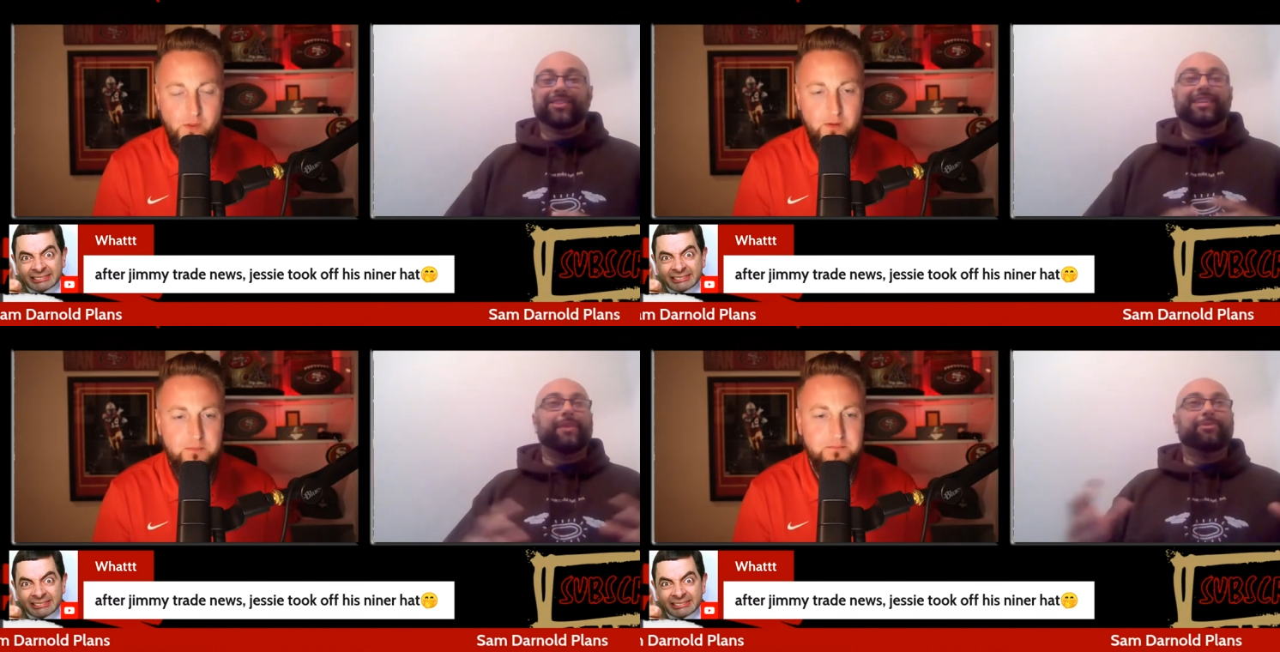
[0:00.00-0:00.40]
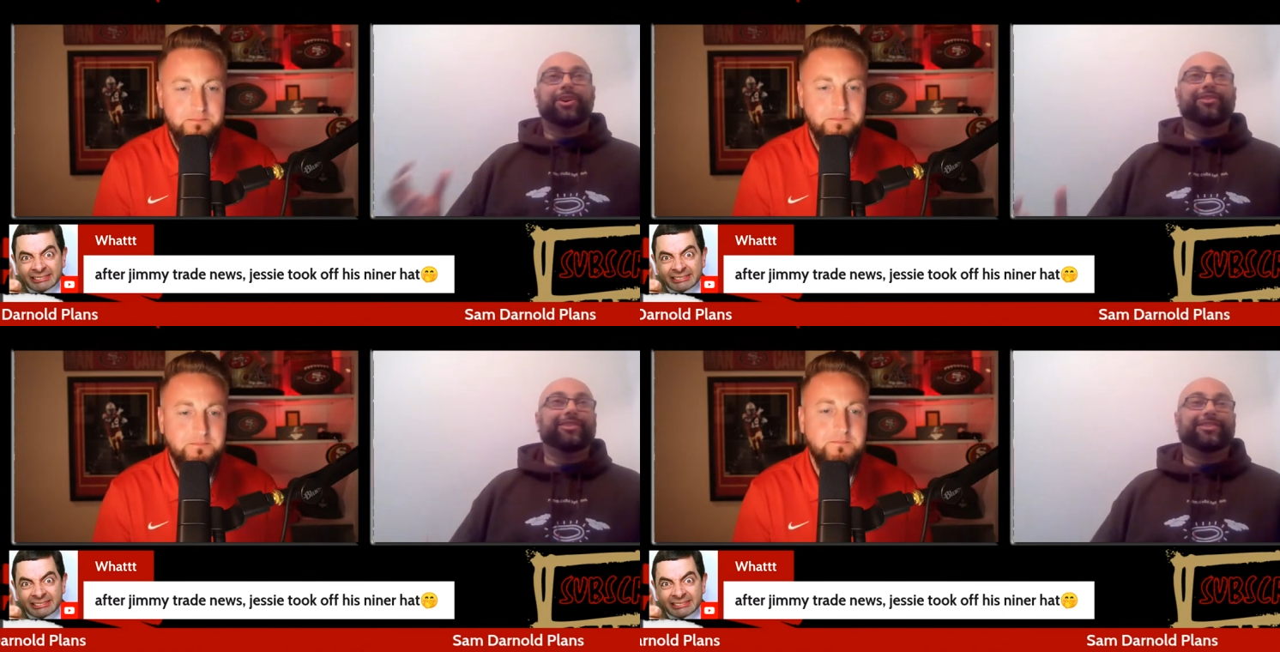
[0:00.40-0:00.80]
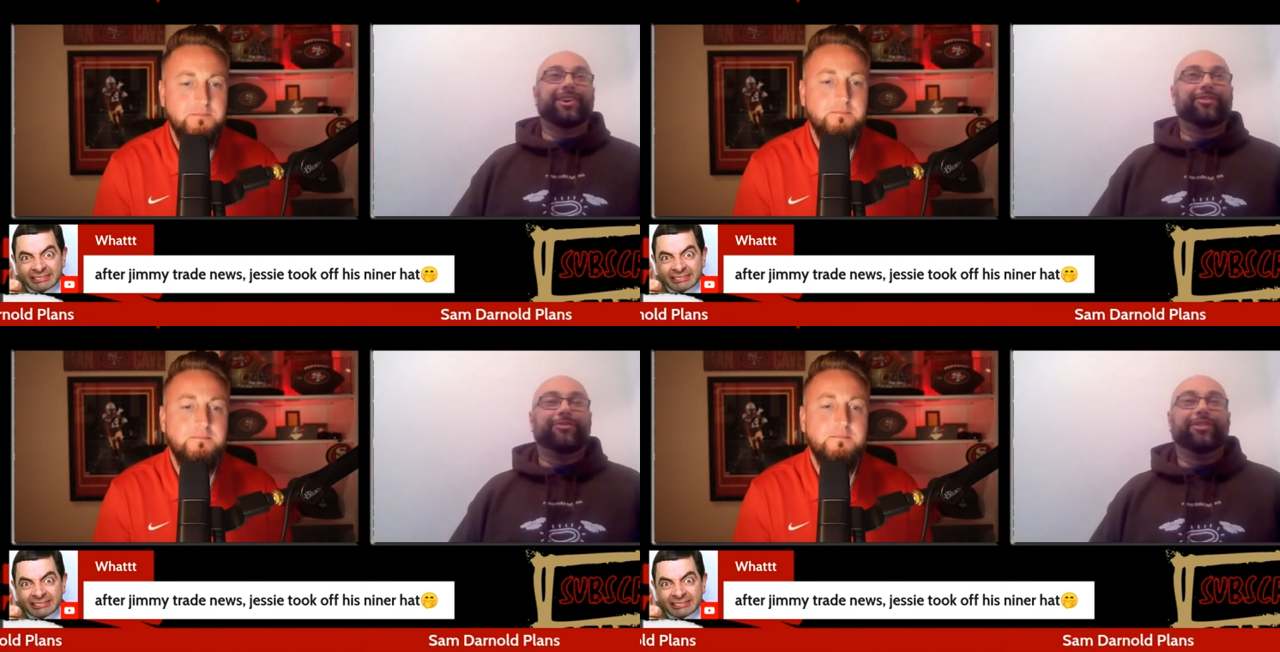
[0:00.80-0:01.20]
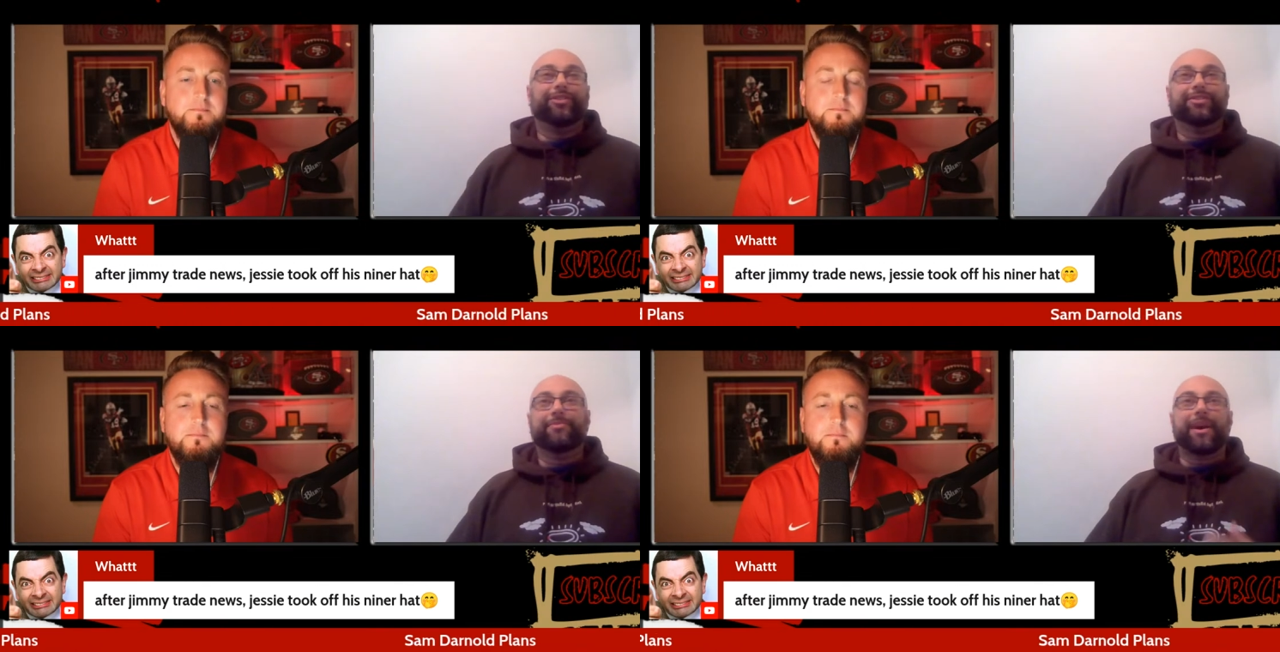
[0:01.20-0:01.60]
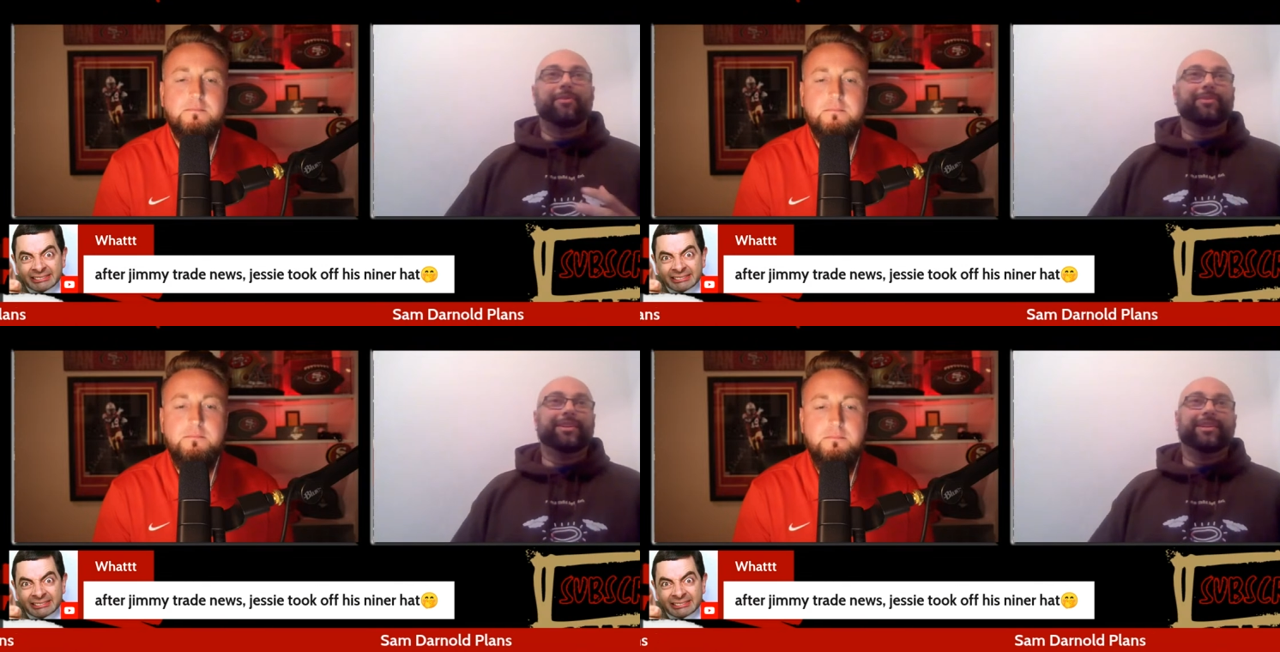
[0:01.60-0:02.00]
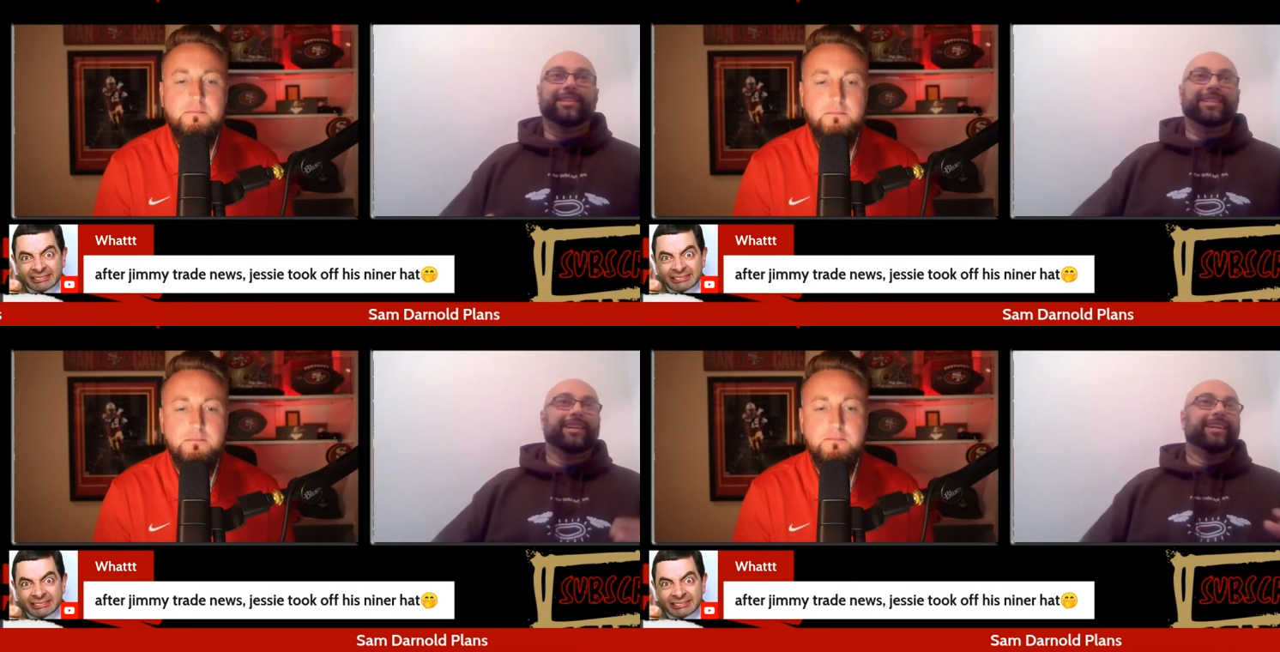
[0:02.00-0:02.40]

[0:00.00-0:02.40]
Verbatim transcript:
Speaker 1: Sam Darnold is on the field somehow because,